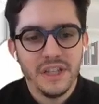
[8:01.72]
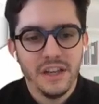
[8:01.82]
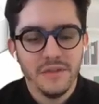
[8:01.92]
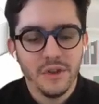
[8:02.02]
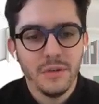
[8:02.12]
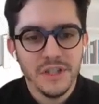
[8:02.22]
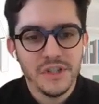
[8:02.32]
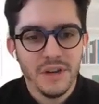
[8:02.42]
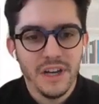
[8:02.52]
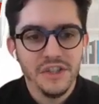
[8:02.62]
kind of urban
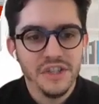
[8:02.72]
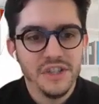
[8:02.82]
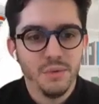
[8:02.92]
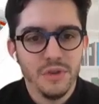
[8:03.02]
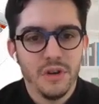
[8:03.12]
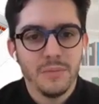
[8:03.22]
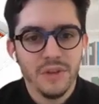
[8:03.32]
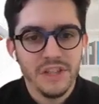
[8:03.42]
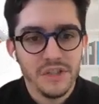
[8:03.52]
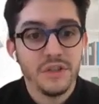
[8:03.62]
strategies would
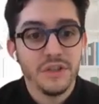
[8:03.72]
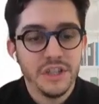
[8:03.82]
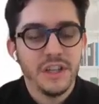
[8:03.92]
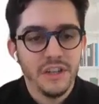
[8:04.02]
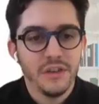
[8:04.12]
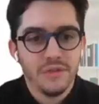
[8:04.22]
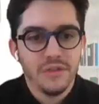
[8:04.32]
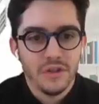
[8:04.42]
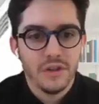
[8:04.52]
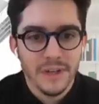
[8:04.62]
operate surgically onto
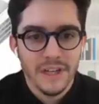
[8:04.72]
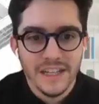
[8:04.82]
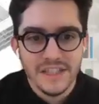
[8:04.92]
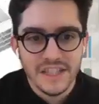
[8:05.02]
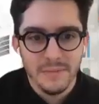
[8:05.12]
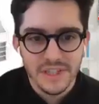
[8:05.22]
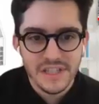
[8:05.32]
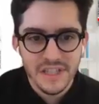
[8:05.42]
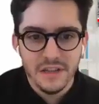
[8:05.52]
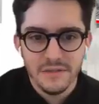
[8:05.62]
the urban landscape
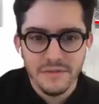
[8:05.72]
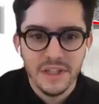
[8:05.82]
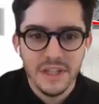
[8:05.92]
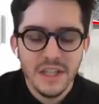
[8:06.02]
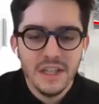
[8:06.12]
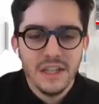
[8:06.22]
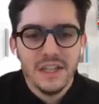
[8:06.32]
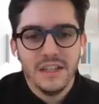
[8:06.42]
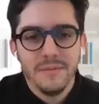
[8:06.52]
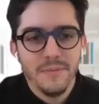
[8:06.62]
itself.
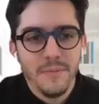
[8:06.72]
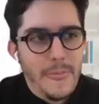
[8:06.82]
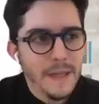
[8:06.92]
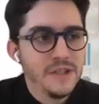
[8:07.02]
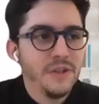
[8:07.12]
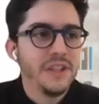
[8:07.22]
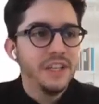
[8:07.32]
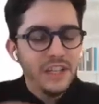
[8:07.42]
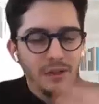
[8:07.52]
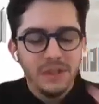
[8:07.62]
And so the
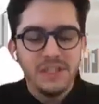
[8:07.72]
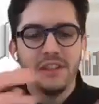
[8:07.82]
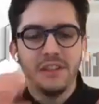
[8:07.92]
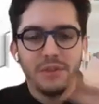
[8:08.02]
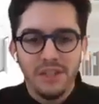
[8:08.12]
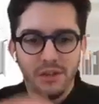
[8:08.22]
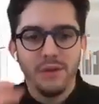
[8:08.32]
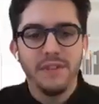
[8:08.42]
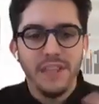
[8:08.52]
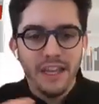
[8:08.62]
idea was that there was a lot
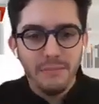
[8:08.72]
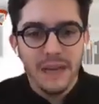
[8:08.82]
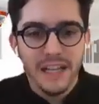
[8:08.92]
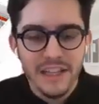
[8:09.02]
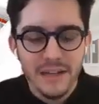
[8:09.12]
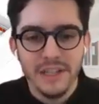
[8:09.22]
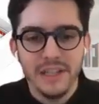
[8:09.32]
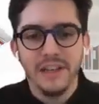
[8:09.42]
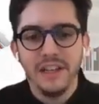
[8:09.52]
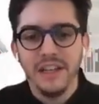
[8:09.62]
of, again,
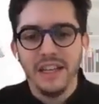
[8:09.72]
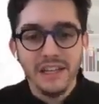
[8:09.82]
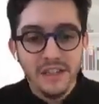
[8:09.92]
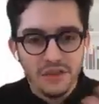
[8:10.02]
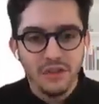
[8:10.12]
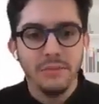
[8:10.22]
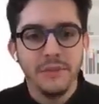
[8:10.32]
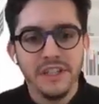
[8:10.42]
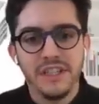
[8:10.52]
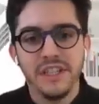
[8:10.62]
malleability,
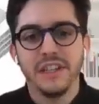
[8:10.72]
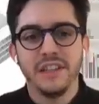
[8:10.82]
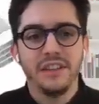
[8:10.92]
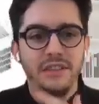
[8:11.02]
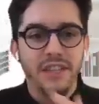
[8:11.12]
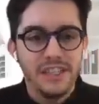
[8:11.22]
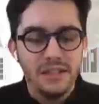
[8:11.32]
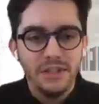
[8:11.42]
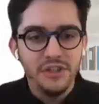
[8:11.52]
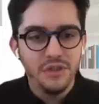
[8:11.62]
indeterminacy, and that the
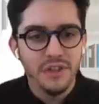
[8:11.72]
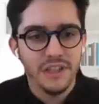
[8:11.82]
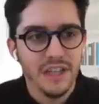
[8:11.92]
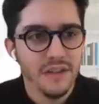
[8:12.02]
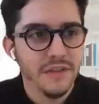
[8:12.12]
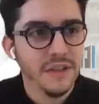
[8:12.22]
exhibition and kind of